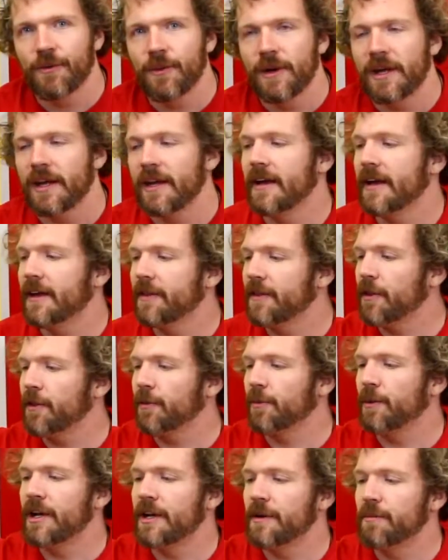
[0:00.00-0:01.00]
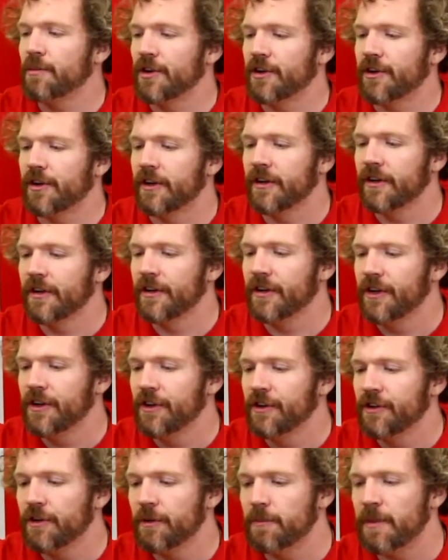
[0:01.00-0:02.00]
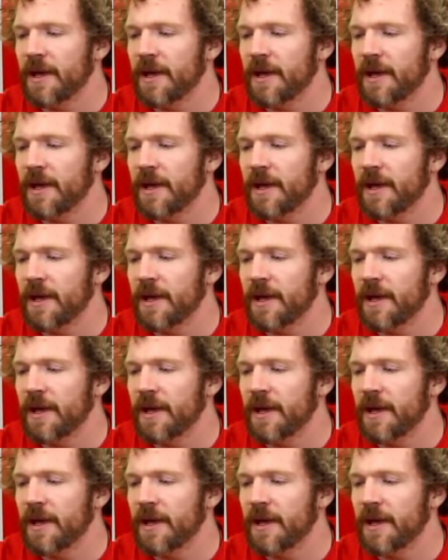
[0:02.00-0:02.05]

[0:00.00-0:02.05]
we can get the 3D printer to